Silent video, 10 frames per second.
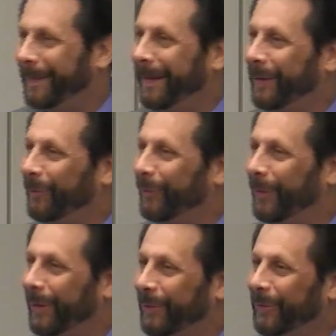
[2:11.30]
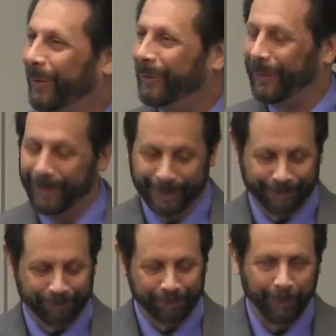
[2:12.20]
Thank you for that introduction.
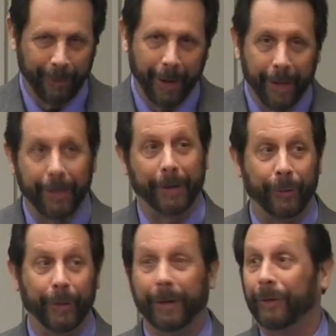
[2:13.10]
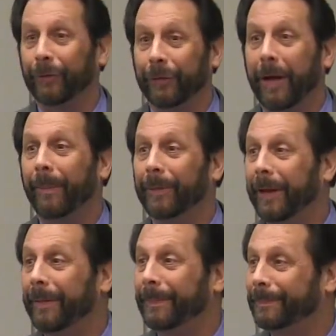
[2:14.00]
Thank you, English and Comp
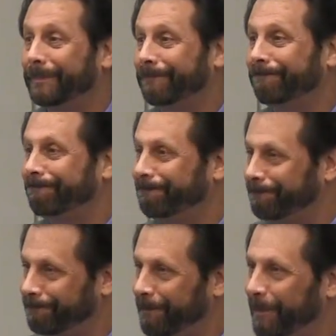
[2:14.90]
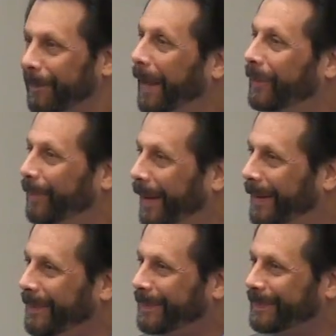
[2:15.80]
Lit. Thanks, Ben.